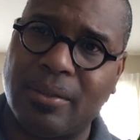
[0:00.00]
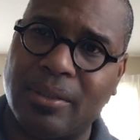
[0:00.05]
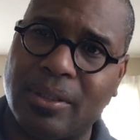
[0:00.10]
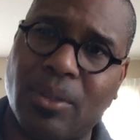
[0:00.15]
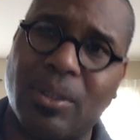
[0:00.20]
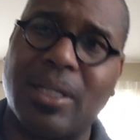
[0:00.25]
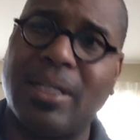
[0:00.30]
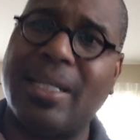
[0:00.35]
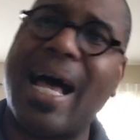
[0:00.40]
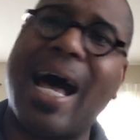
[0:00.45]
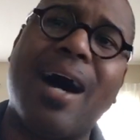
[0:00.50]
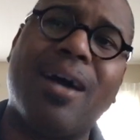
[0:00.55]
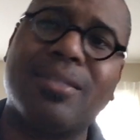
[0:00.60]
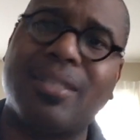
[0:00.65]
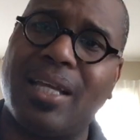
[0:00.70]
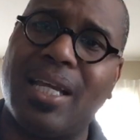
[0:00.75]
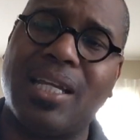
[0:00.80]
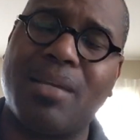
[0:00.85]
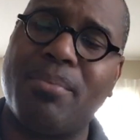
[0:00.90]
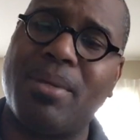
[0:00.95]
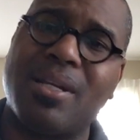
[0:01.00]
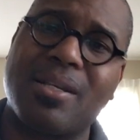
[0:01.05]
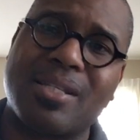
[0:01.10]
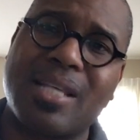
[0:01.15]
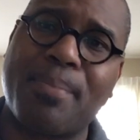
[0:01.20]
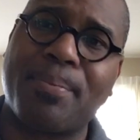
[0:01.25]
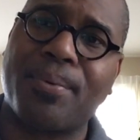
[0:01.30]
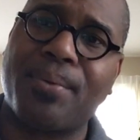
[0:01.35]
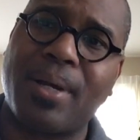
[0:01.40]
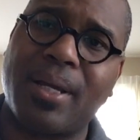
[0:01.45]
Don't allow the enemy to
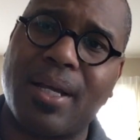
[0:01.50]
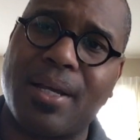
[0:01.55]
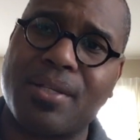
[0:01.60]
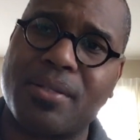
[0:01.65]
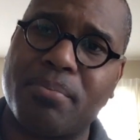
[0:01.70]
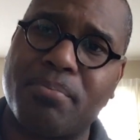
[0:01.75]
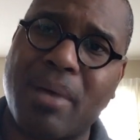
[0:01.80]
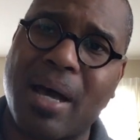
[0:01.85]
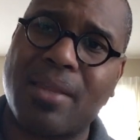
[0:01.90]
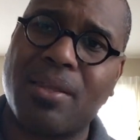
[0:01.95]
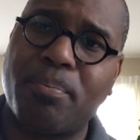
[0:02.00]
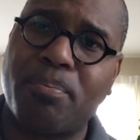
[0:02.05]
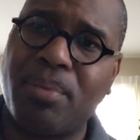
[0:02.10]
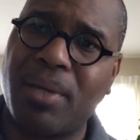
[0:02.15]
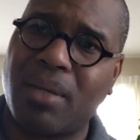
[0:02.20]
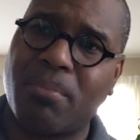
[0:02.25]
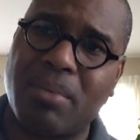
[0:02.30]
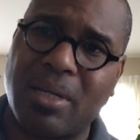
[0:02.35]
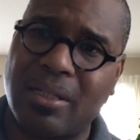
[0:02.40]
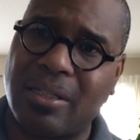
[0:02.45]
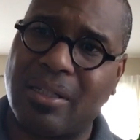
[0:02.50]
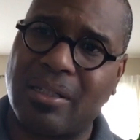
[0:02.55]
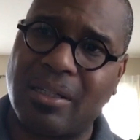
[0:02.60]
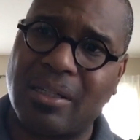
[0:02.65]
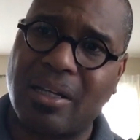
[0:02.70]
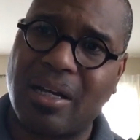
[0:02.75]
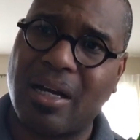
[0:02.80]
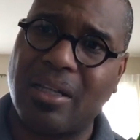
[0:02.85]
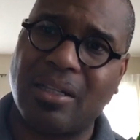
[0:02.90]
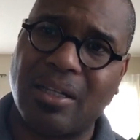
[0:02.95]
separate us by the pigment and
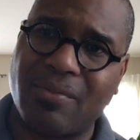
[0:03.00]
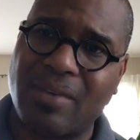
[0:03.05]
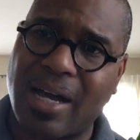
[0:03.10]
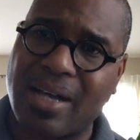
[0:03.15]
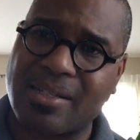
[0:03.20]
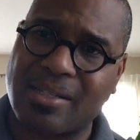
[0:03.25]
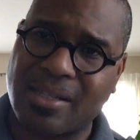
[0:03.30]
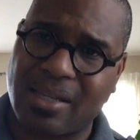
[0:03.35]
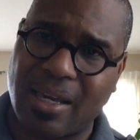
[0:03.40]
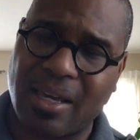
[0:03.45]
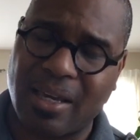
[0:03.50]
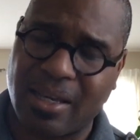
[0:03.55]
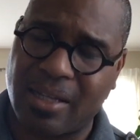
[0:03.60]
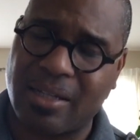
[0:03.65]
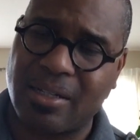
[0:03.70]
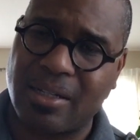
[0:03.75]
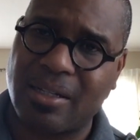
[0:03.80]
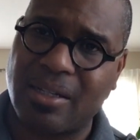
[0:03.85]
the color of our skin.